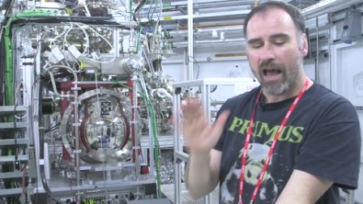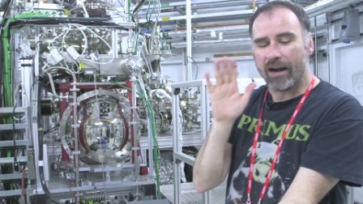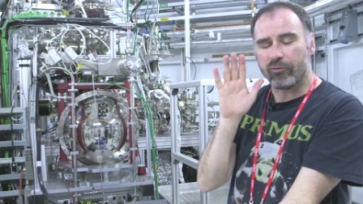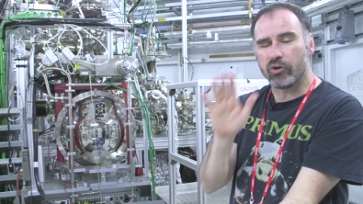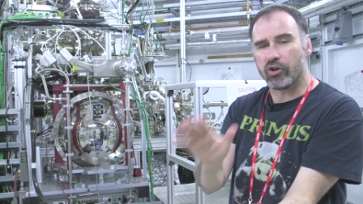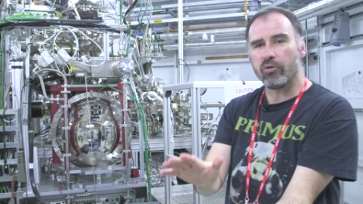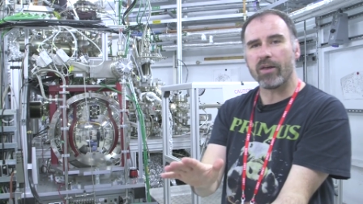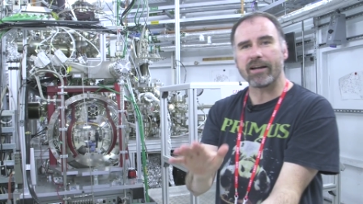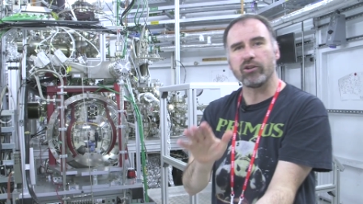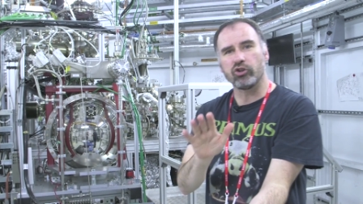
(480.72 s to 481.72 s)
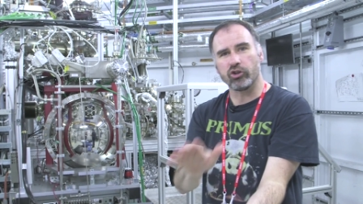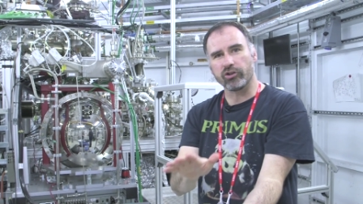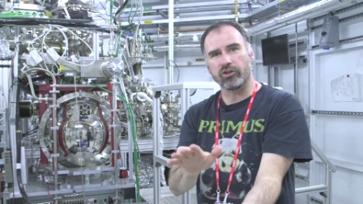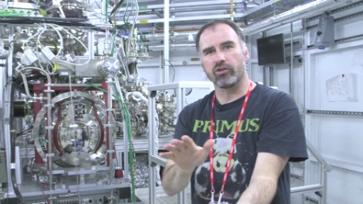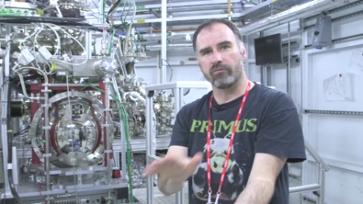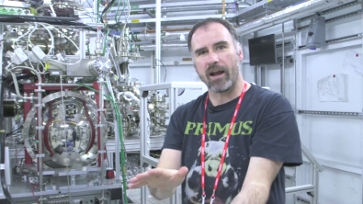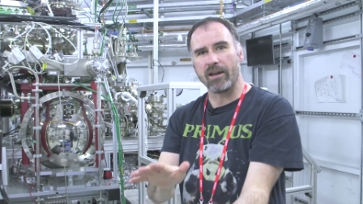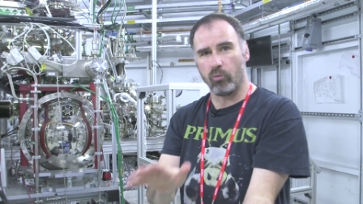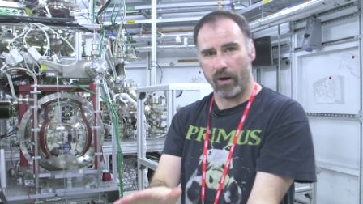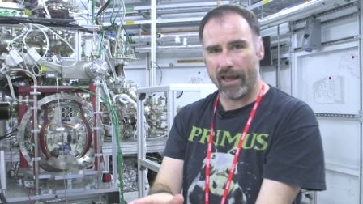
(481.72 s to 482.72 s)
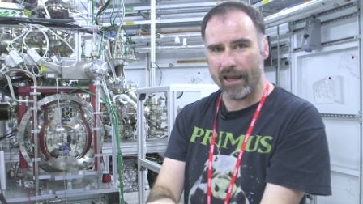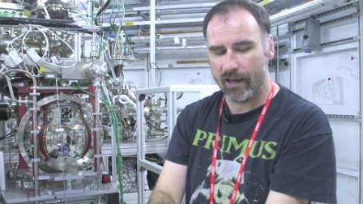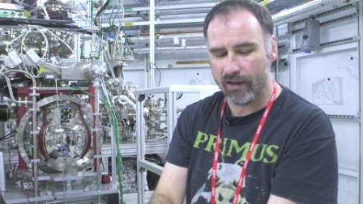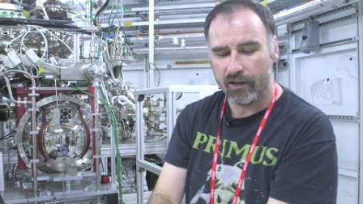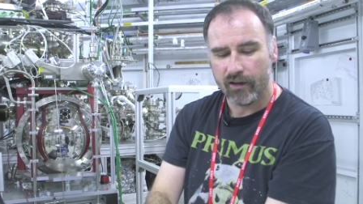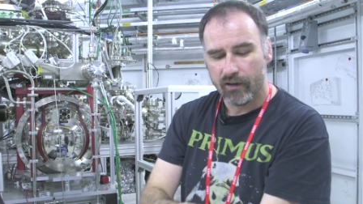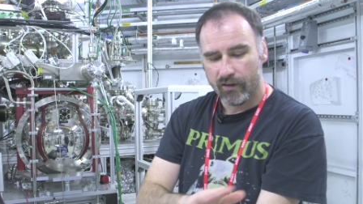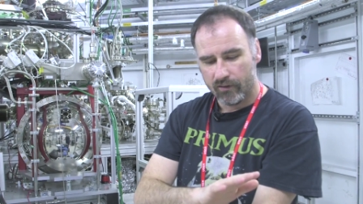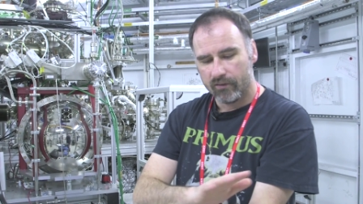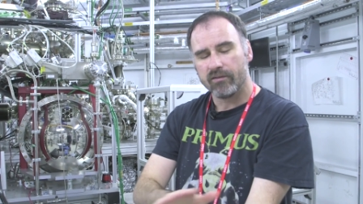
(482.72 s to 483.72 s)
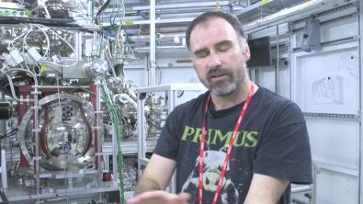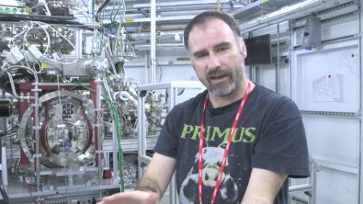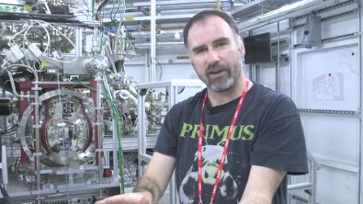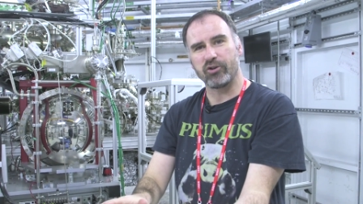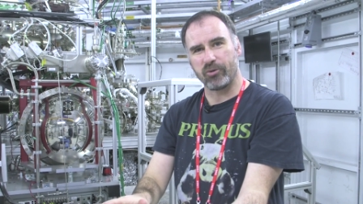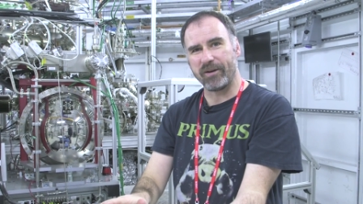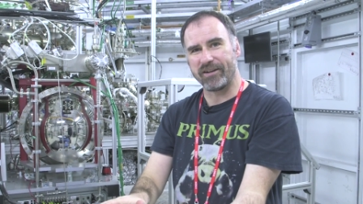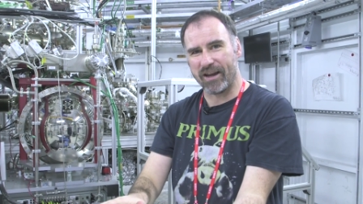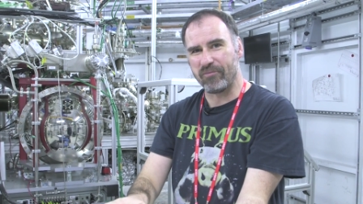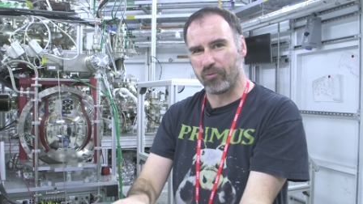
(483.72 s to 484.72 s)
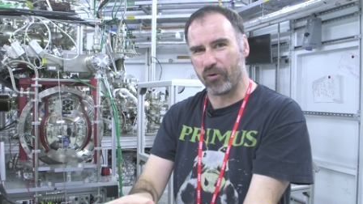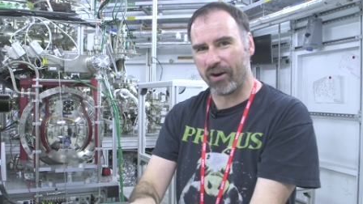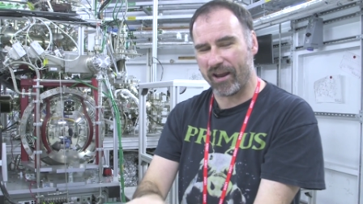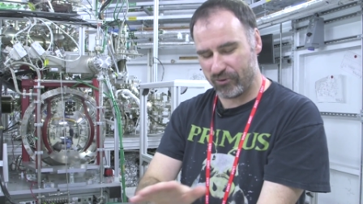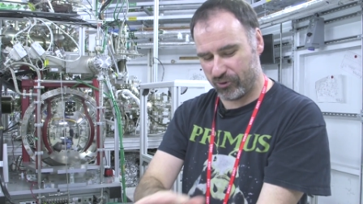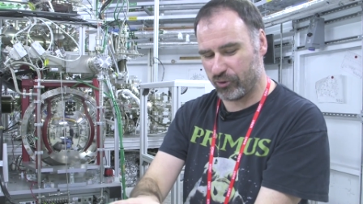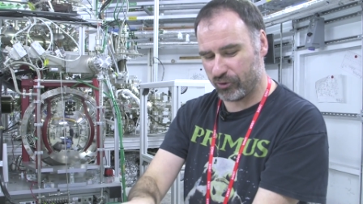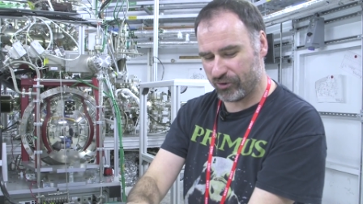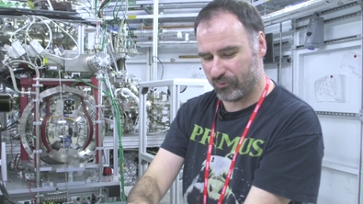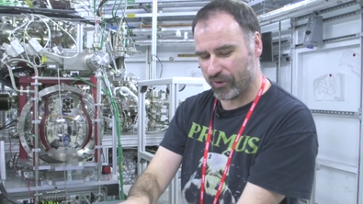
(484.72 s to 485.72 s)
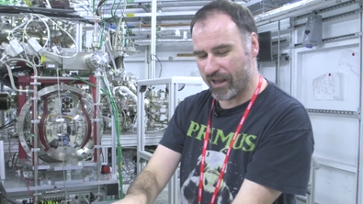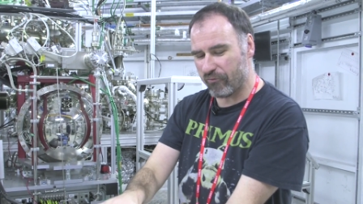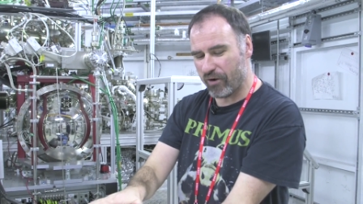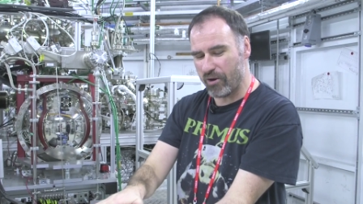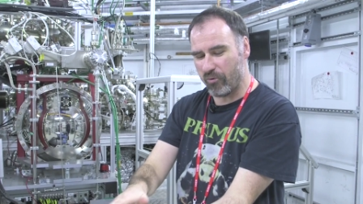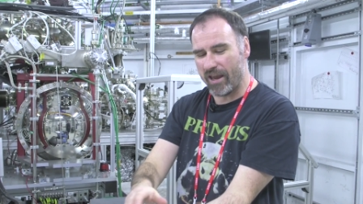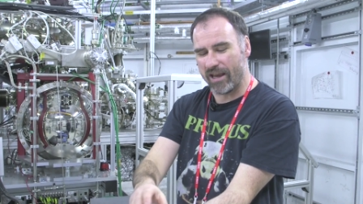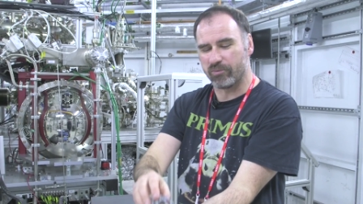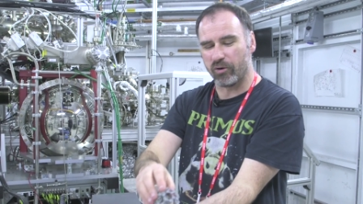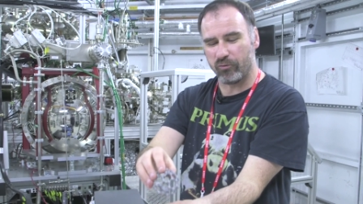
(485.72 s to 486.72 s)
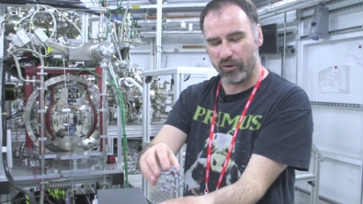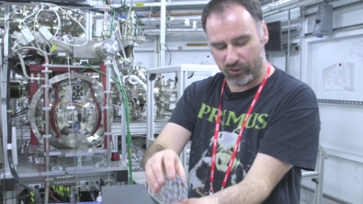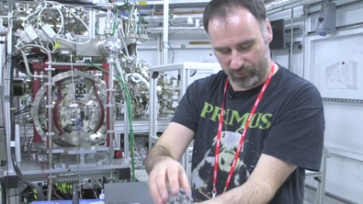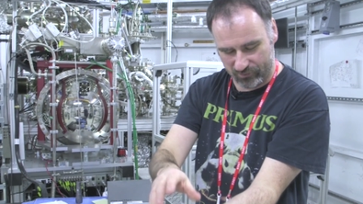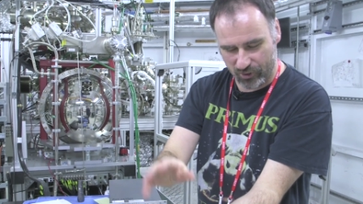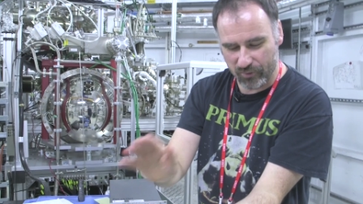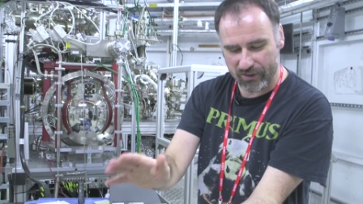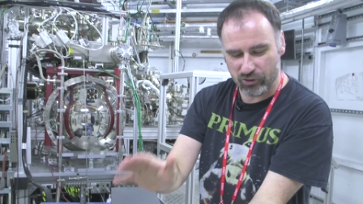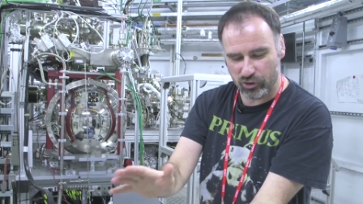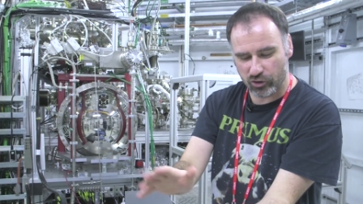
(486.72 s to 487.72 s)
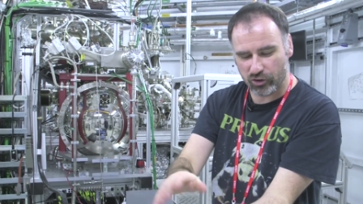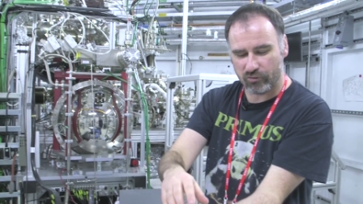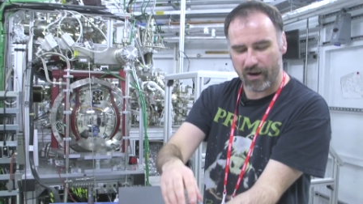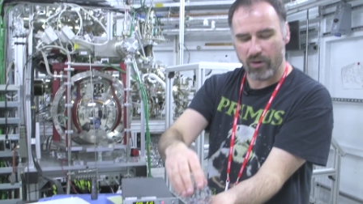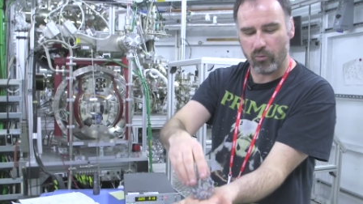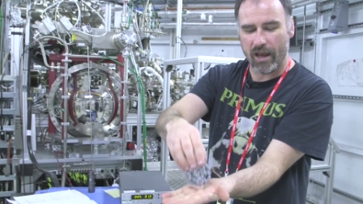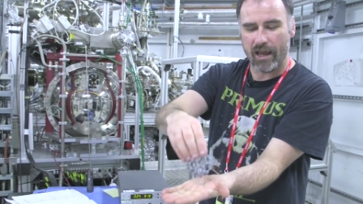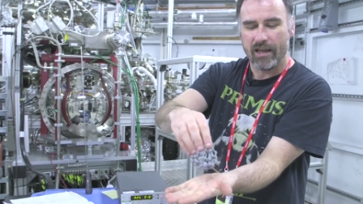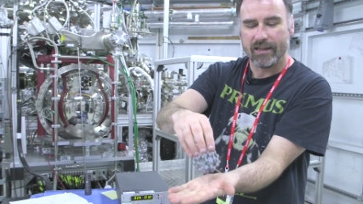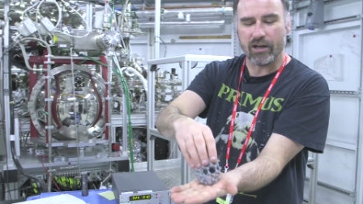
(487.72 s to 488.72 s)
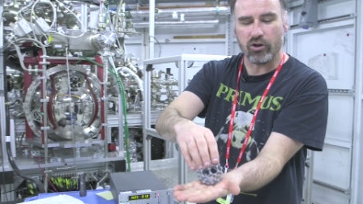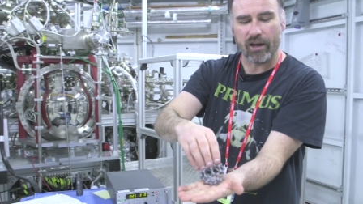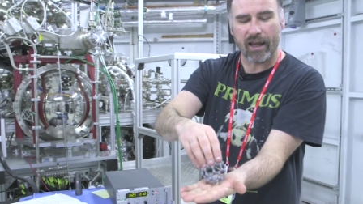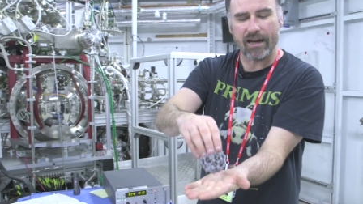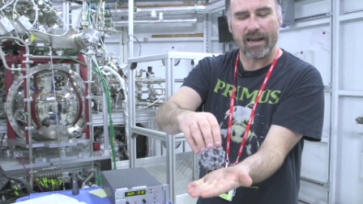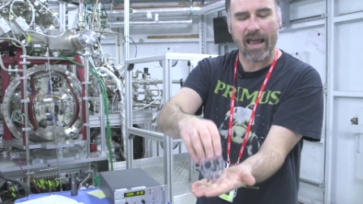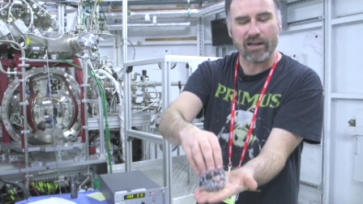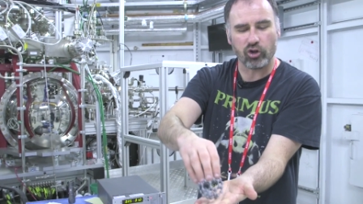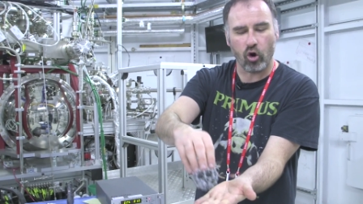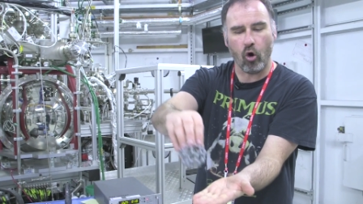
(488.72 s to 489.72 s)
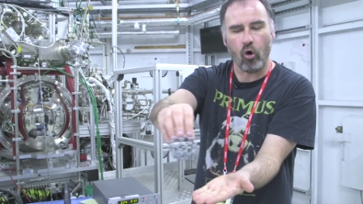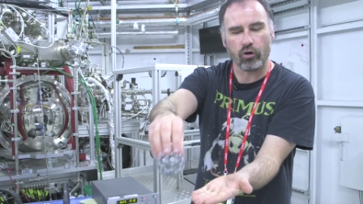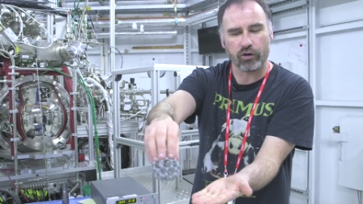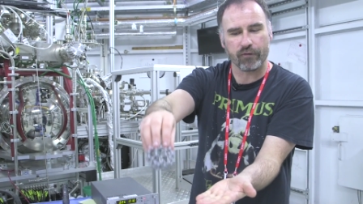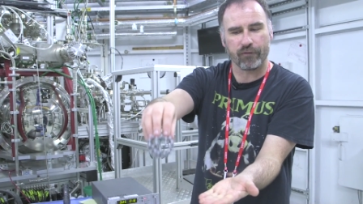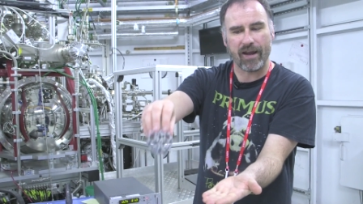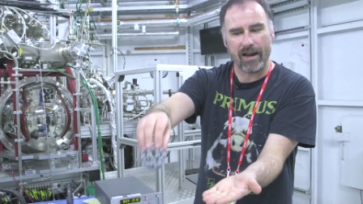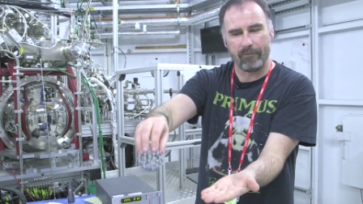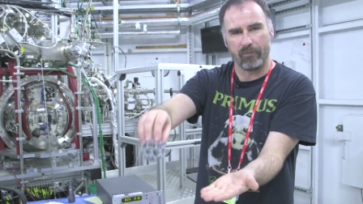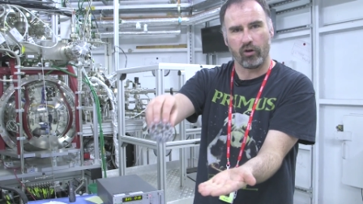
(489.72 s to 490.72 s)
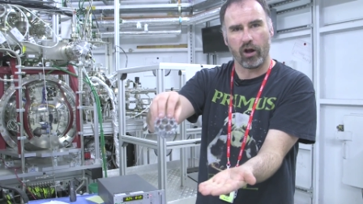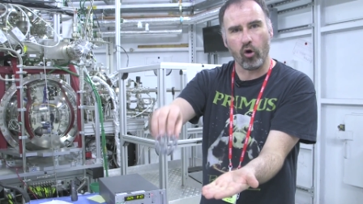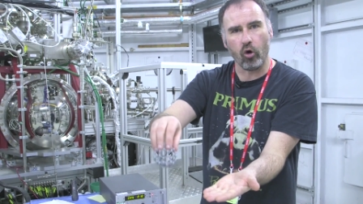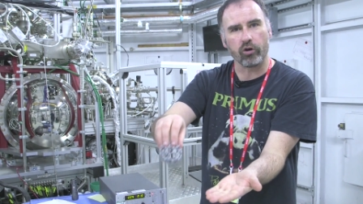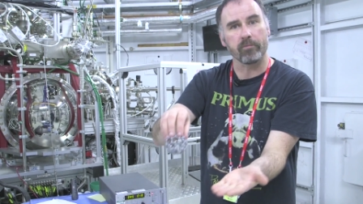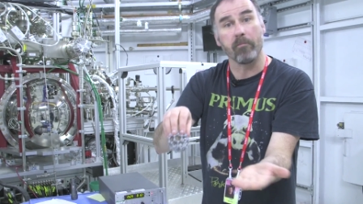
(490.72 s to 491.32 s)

And if we do that in just the right way, it's taken us a bit of time to work out just what that right way is, but if we do it in just the right way, then you can get a nice ordered film, an ordered